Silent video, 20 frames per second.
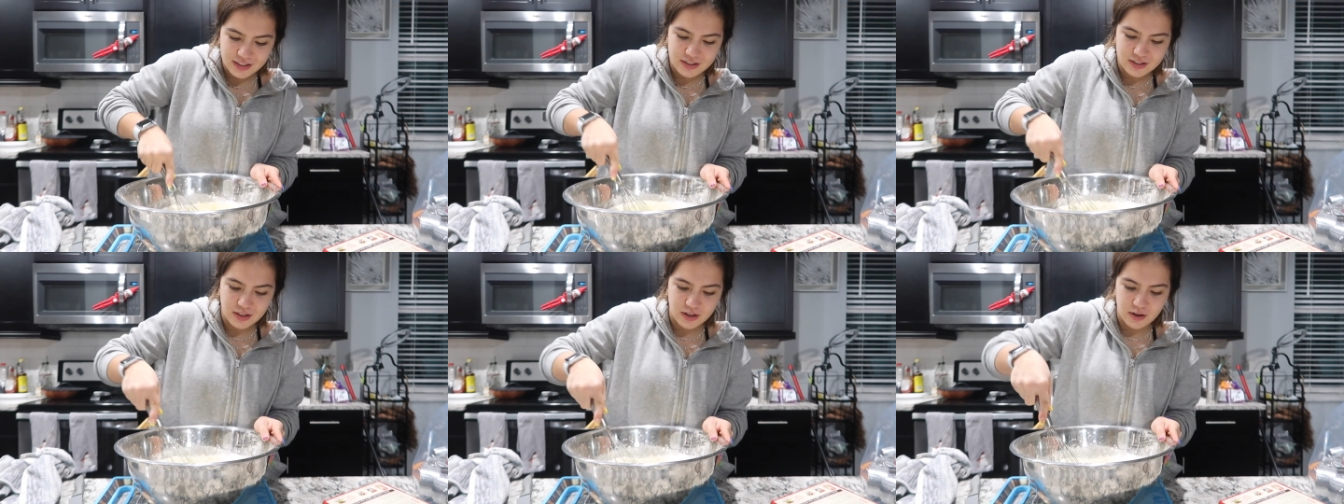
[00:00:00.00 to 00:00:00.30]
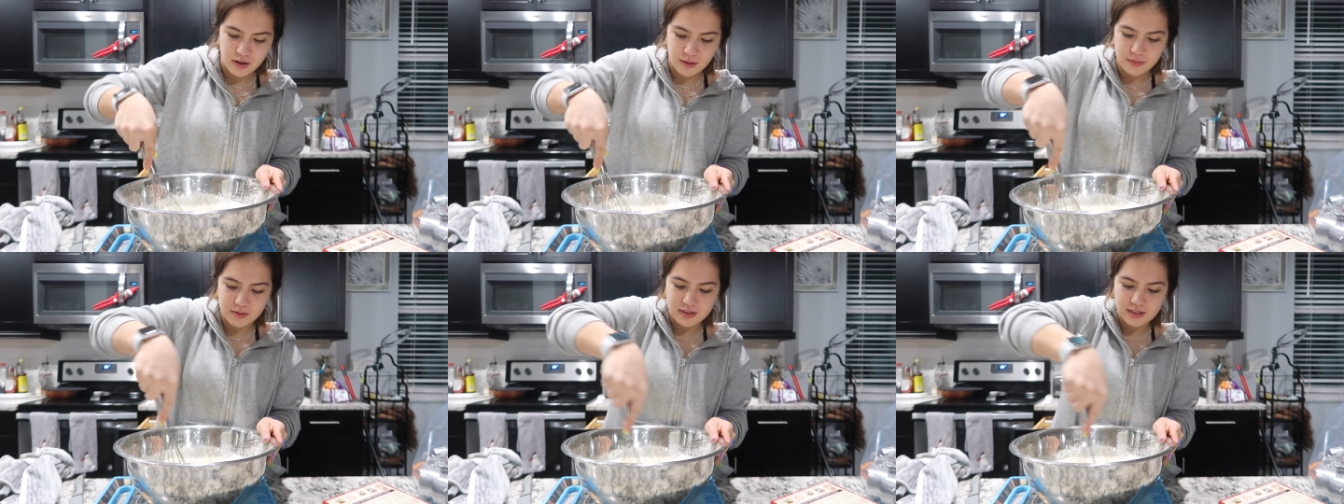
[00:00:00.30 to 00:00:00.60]
So
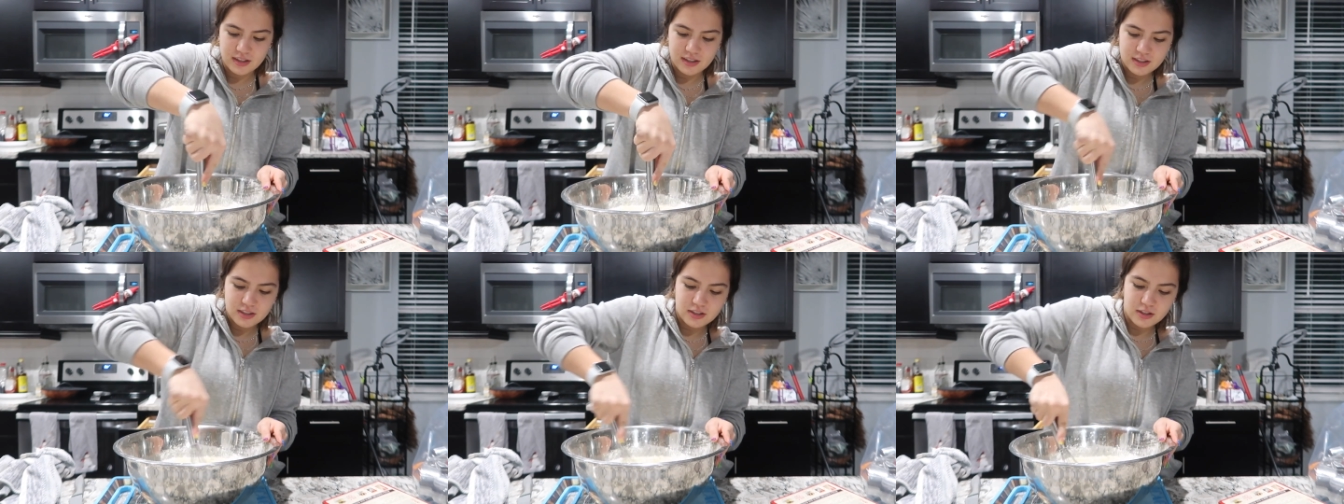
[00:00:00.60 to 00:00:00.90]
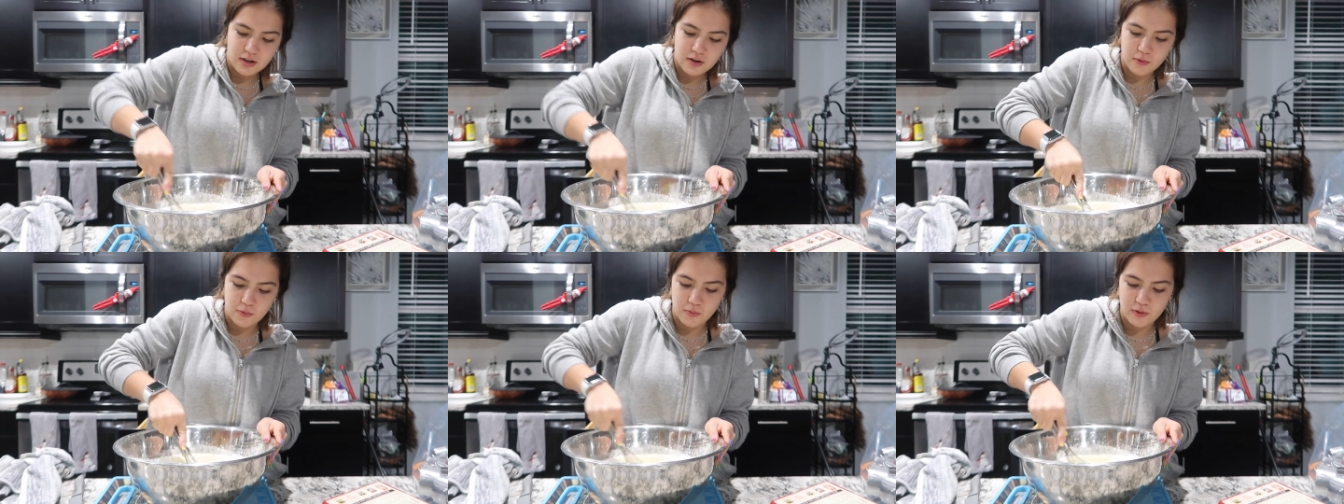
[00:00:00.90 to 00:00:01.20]
I'm just gonna
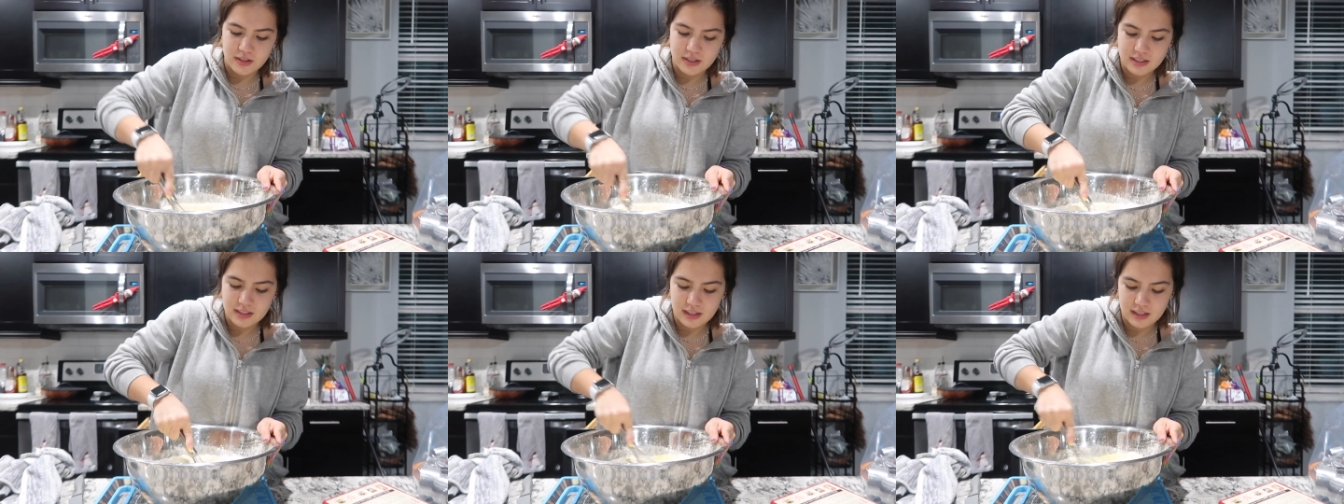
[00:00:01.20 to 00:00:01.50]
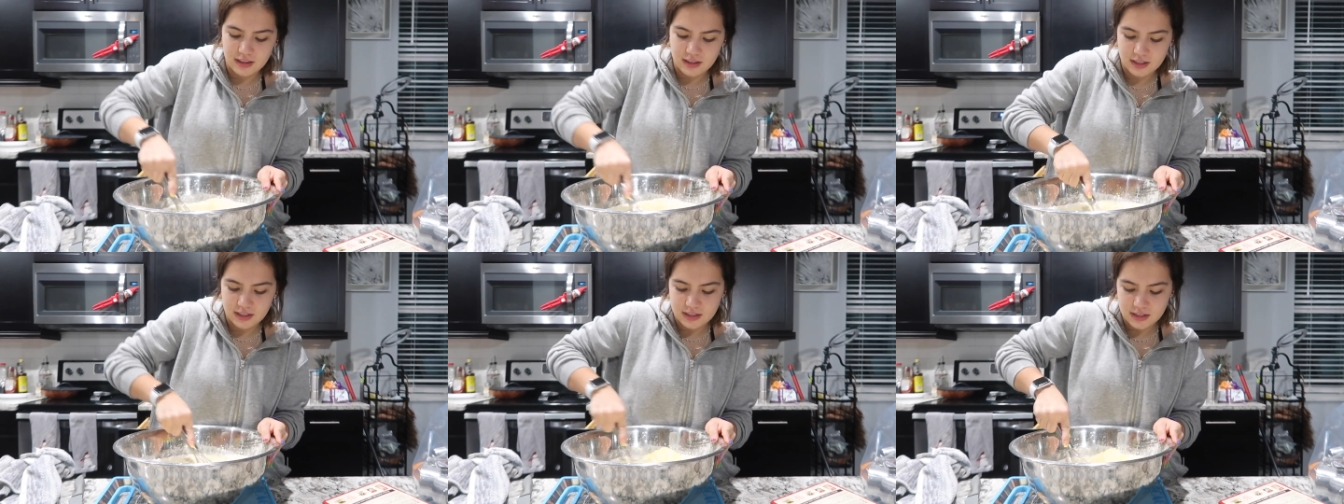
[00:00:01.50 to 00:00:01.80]
start
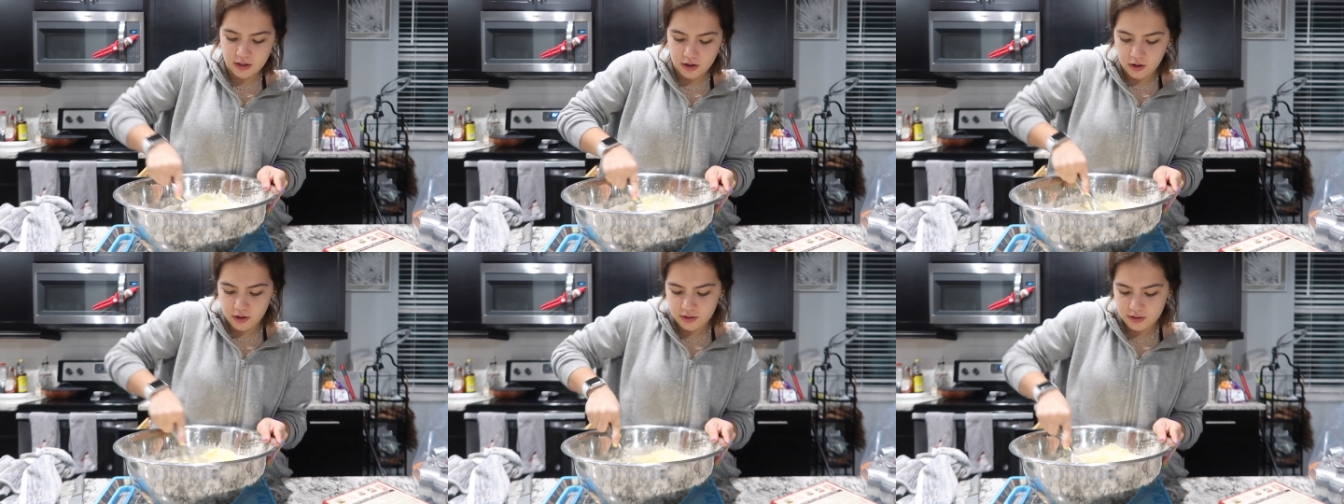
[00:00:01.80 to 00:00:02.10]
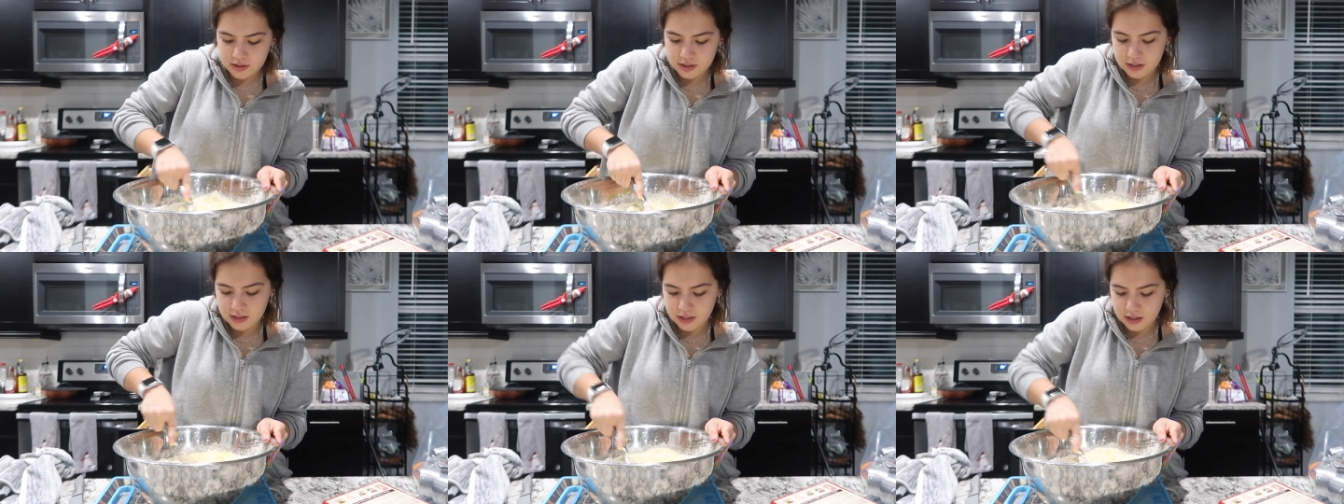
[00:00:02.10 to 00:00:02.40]
whisking this all
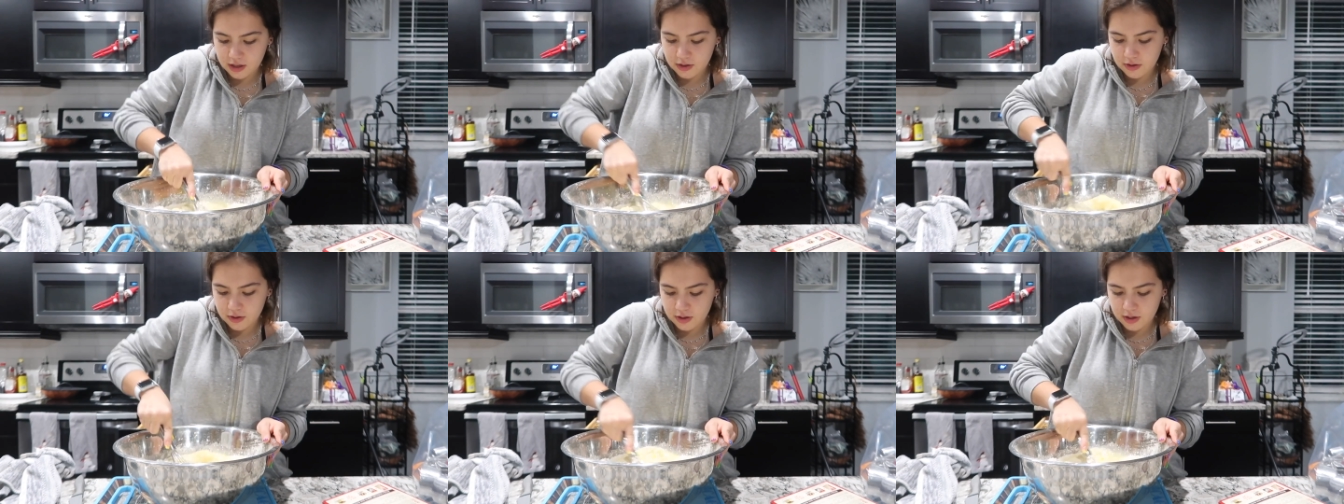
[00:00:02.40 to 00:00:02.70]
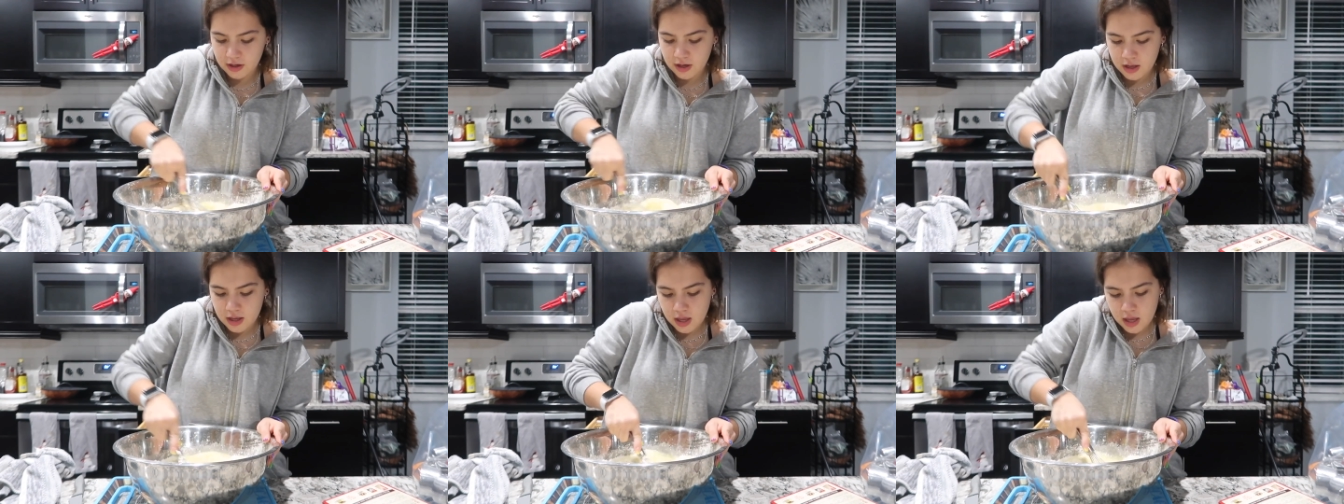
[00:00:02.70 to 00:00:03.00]

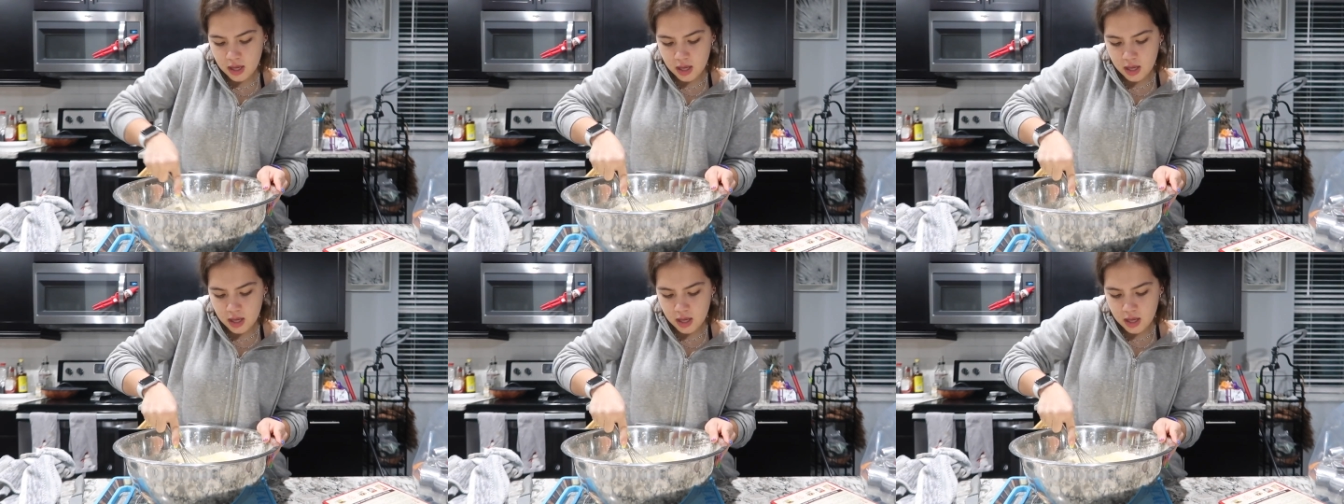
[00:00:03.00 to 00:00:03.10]
together